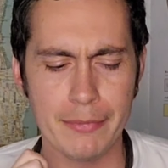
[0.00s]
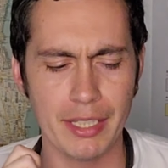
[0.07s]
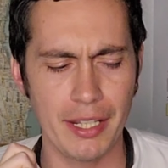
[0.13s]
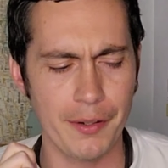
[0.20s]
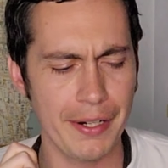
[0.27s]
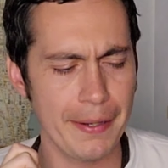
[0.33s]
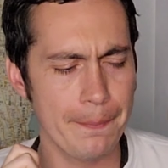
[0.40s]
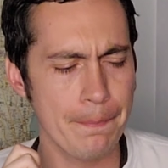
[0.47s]

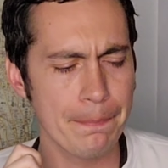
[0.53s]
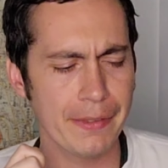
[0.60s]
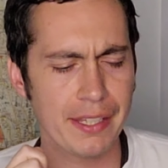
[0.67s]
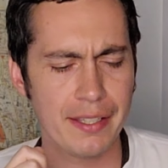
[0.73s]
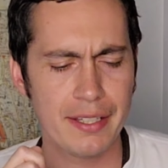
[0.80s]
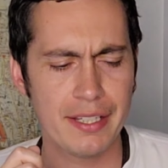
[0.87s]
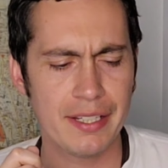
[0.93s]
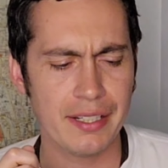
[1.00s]
All right,
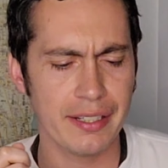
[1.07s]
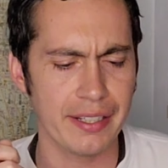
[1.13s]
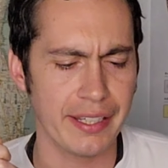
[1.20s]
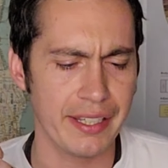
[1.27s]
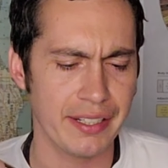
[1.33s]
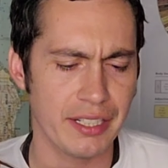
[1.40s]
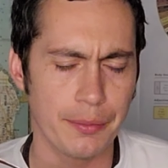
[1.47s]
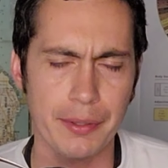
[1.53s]

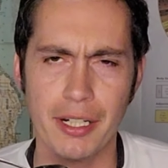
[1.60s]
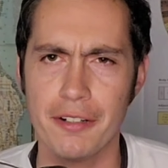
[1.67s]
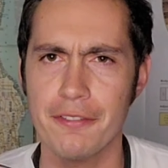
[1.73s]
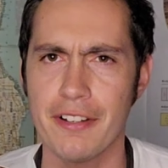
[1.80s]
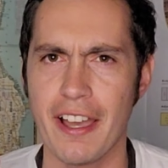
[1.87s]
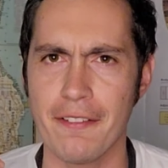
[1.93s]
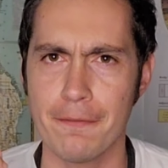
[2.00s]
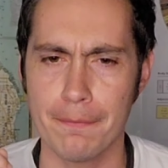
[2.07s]
and here we are
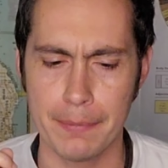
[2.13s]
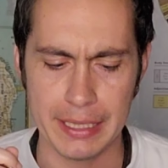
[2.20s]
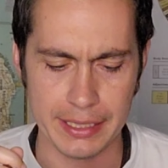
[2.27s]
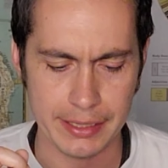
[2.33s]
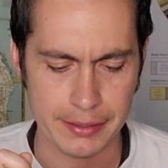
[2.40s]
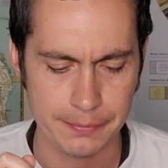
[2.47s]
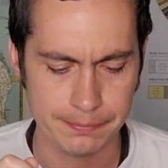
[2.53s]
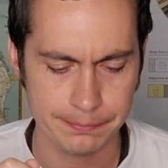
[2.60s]

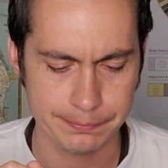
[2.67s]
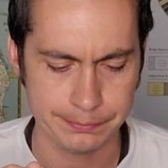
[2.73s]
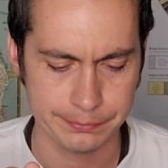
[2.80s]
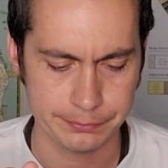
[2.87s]
5B.